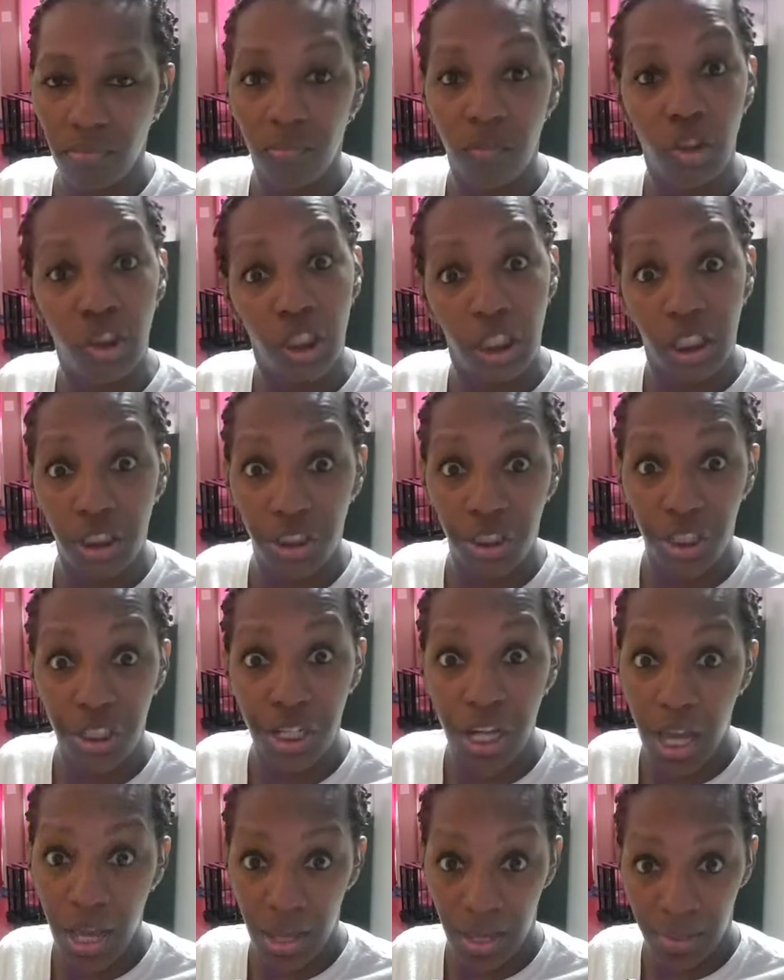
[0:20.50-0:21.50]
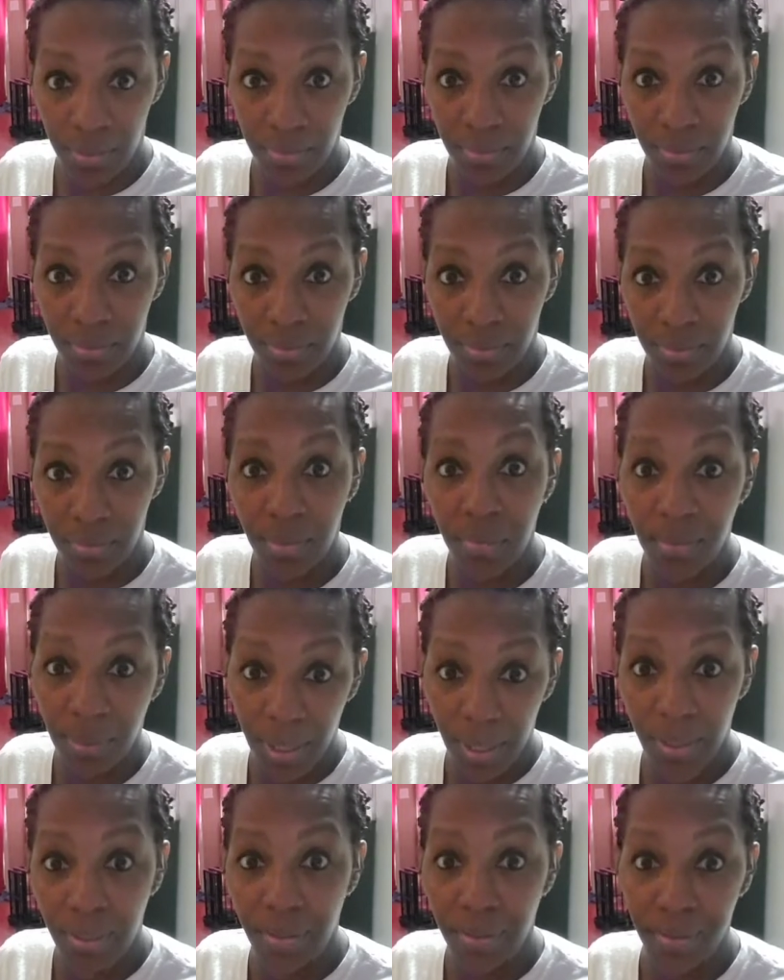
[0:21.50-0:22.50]
Judge ye not,
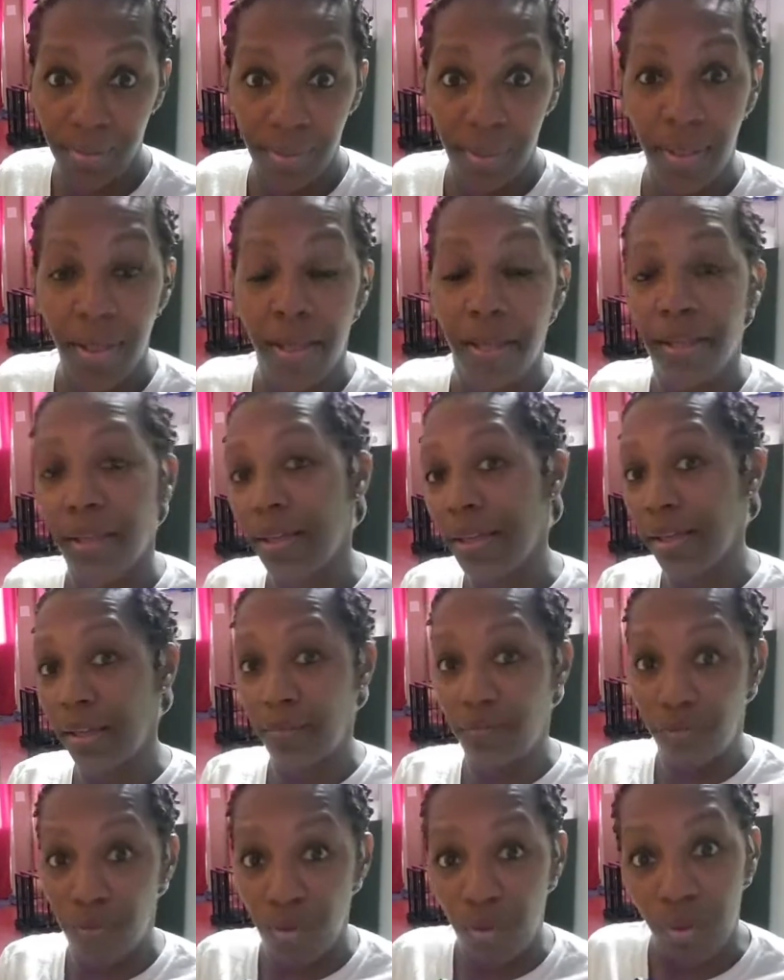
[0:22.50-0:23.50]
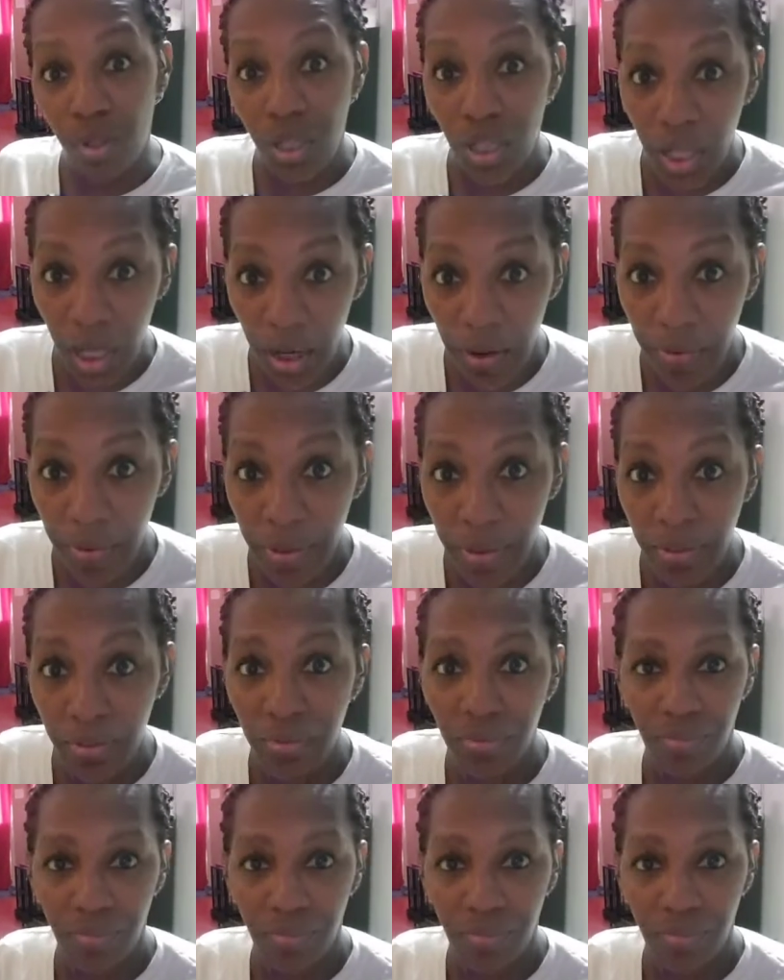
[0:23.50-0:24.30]
okay? If you can hear it,